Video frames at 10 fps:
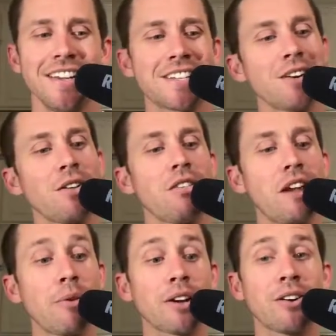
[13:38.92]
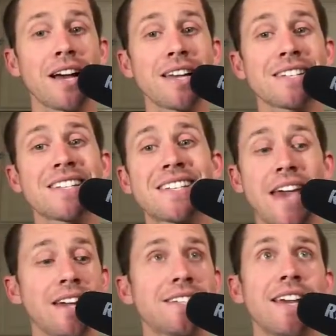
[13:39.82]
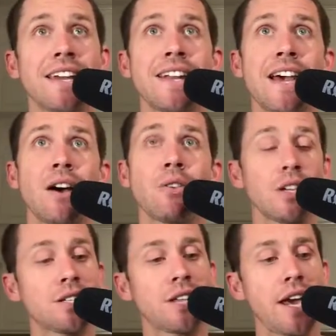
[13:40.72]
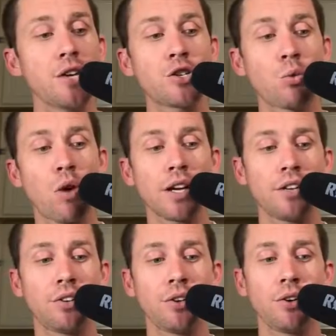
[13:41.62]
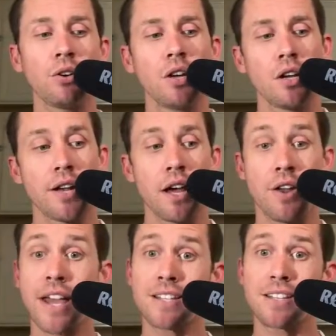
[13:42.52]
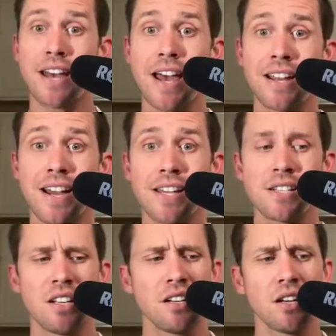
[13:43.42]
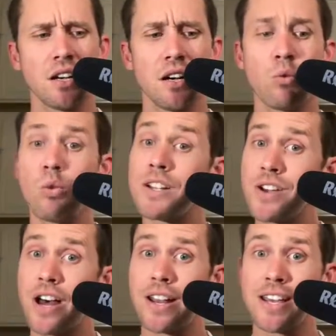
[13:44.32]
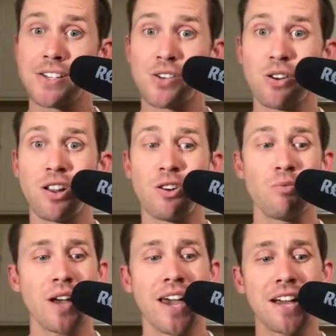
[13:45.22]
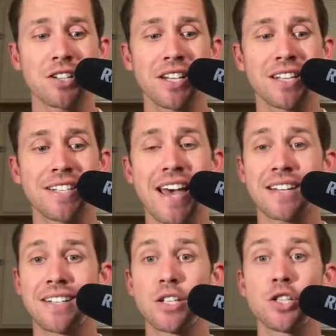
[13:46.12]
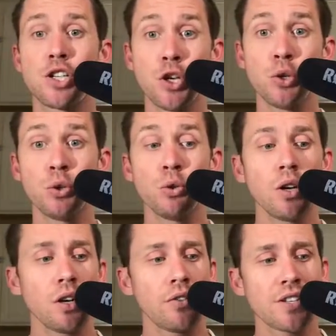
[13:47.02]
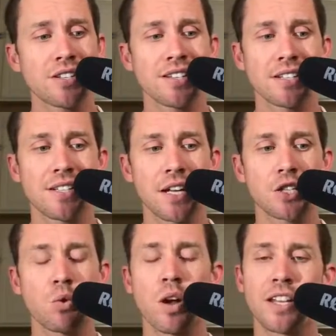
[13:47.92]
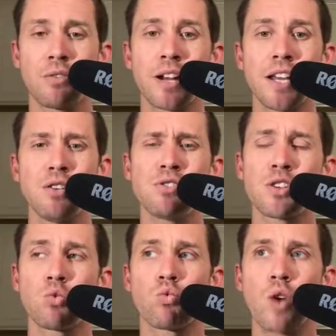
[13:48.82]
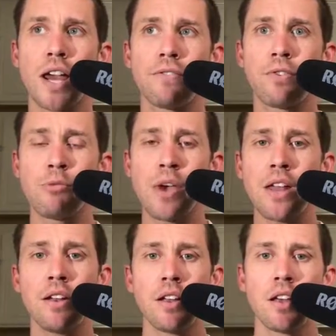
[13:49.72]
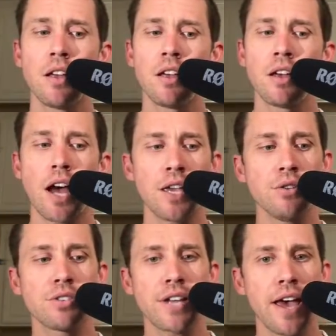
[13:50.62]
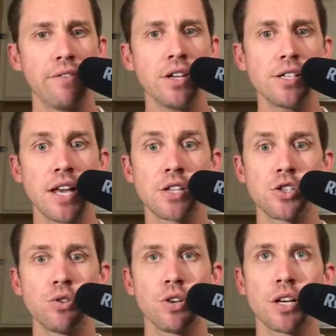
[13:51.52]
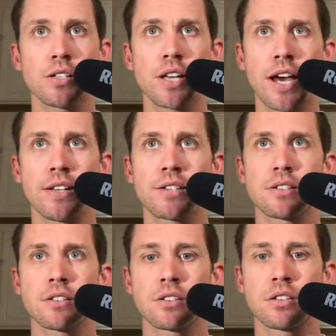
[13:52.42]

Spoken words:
So there we go, guys. The Skanks taken down, stage 22. Now next attack, guys, was not a solo. I actually attacked it in 2. This is stage 23. I used the riflemen, I used heavies and Zukas, guys.